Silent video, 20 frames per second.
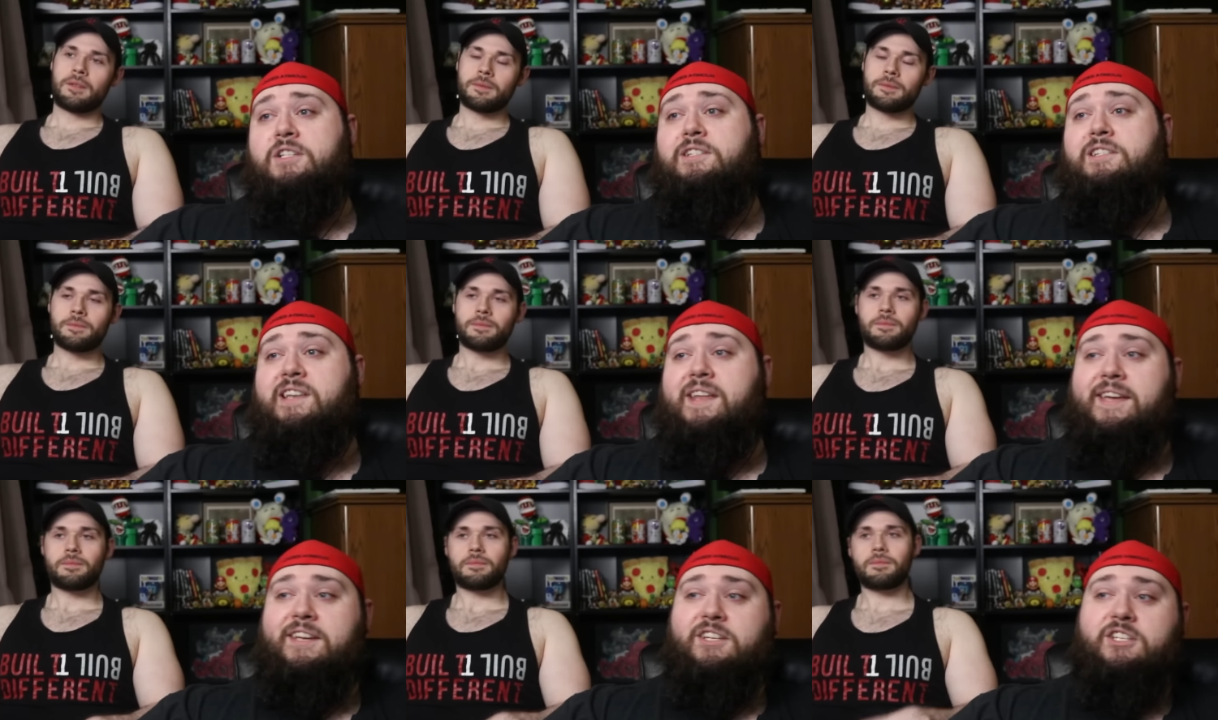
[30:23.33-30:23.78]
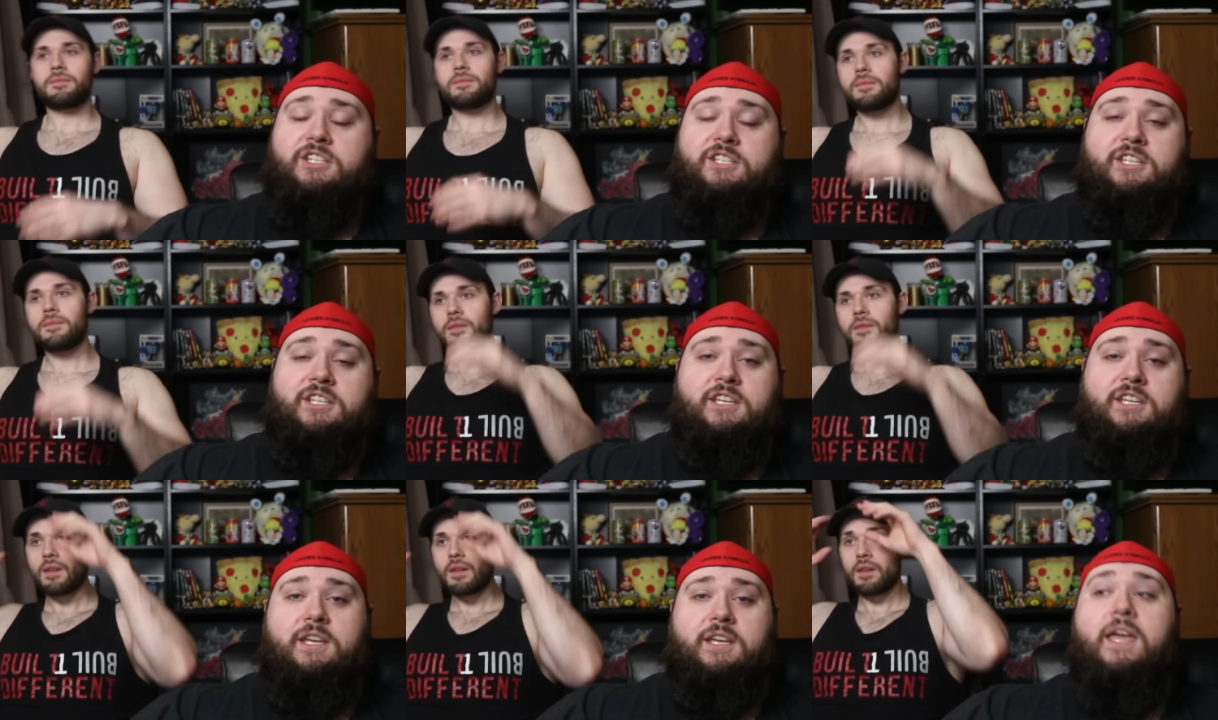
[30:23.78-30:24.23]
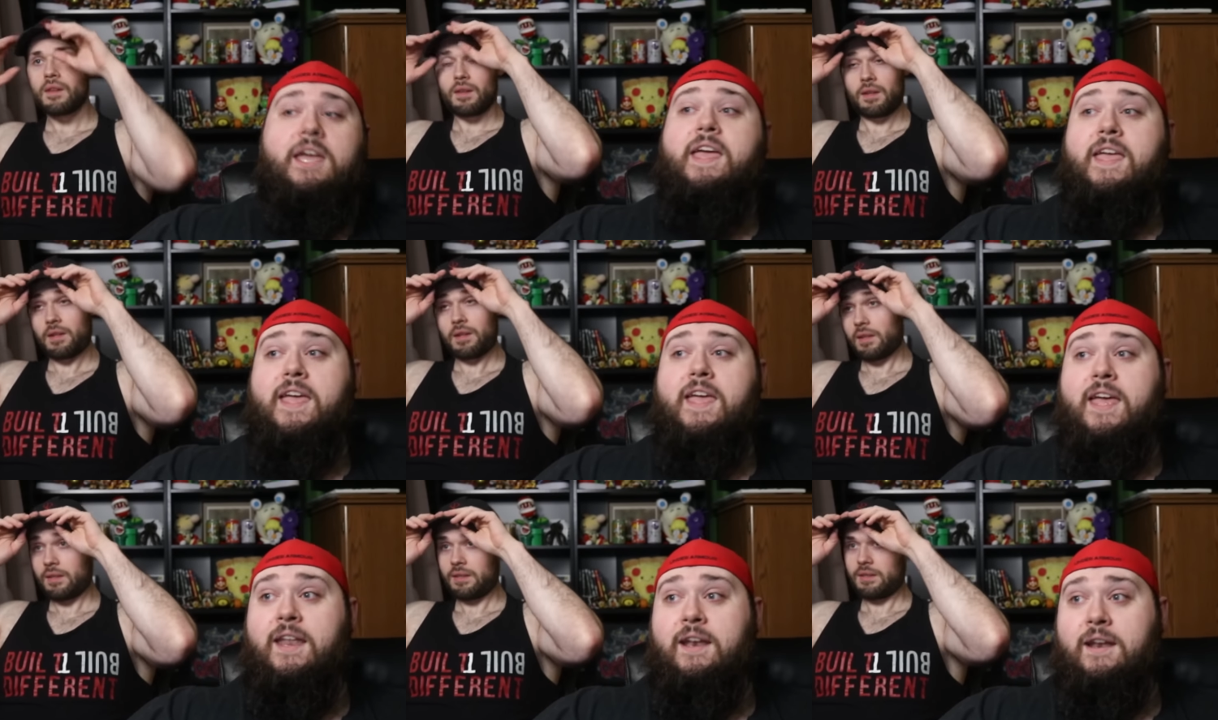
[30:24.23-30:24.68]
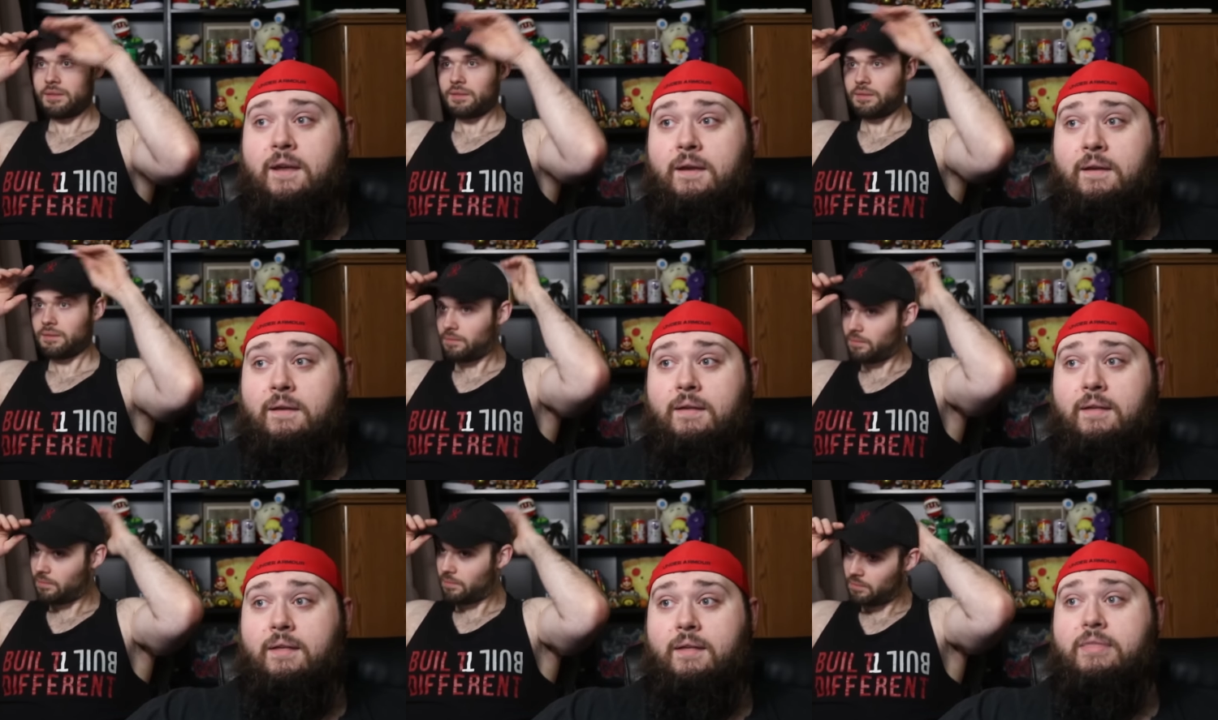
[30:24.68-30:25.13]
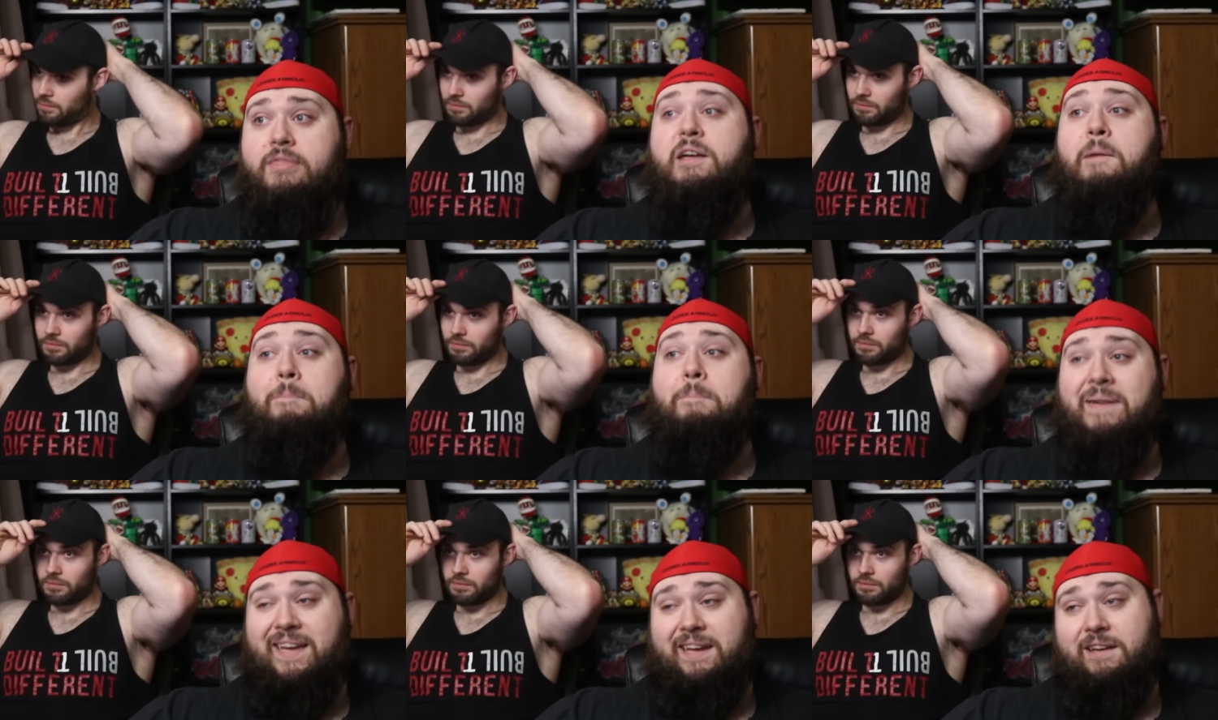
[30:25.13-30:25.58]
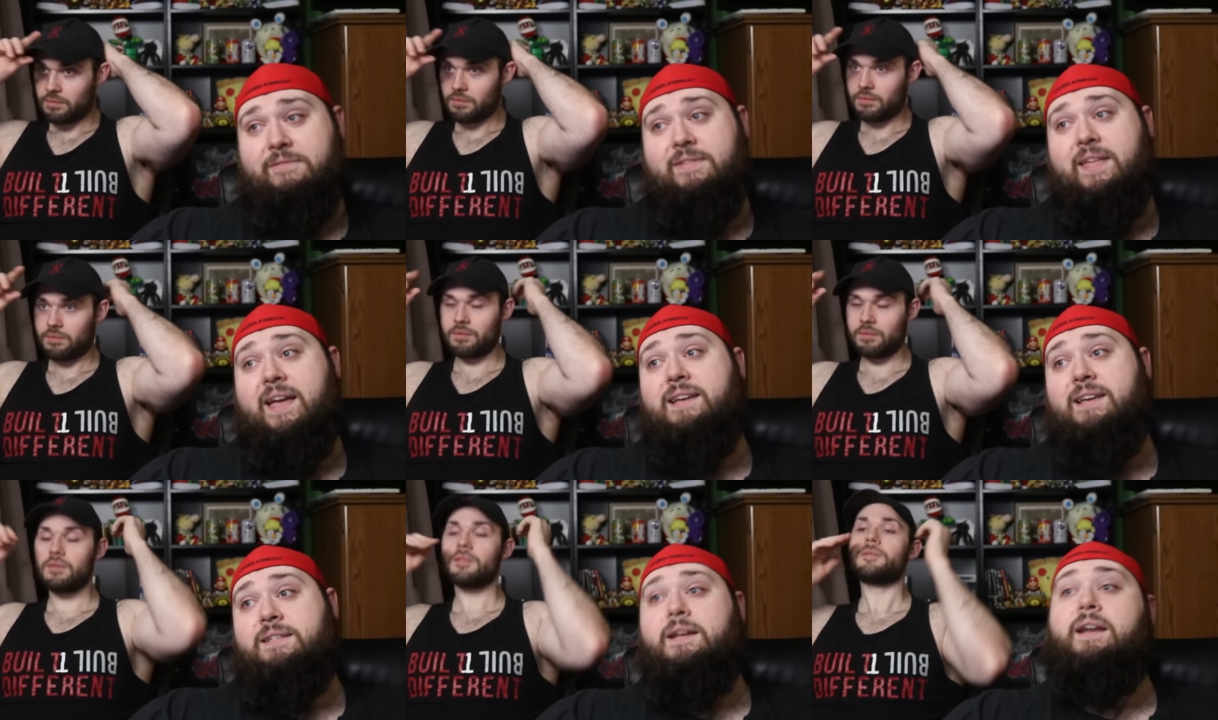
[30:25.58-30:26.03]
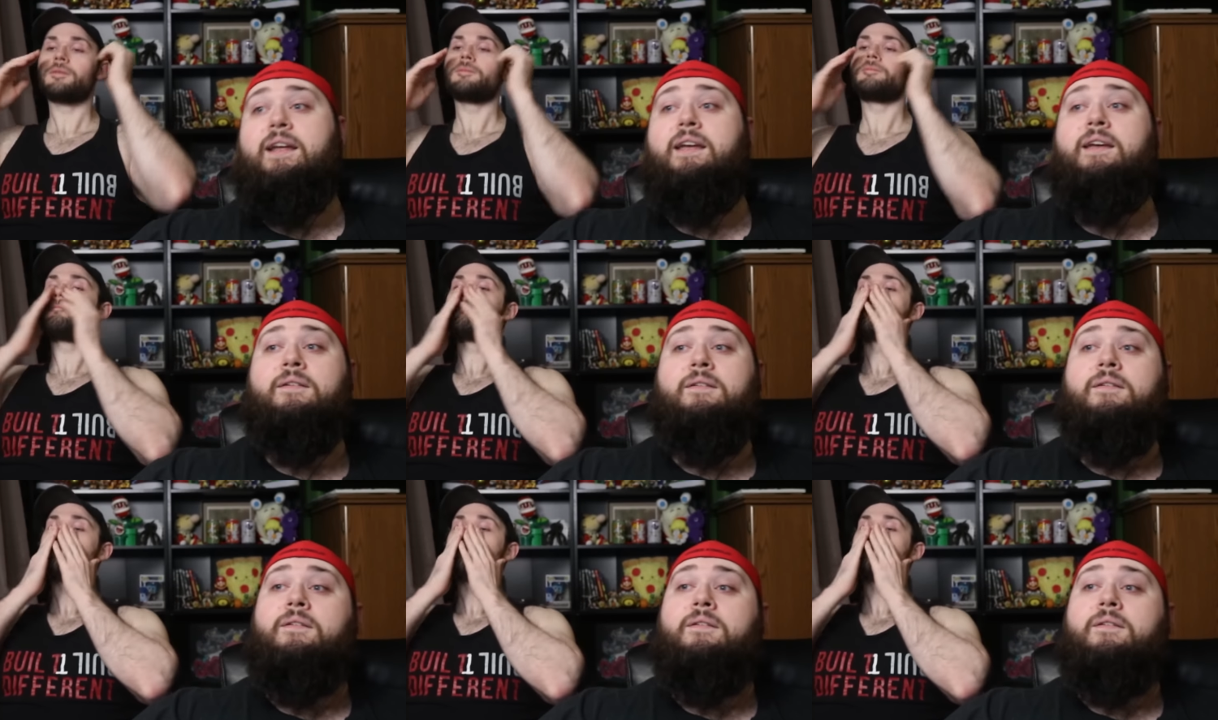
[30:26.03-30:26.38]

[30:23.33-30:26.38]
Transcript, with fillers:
Speaker 1: Tenacious D in The Pick of Destiny,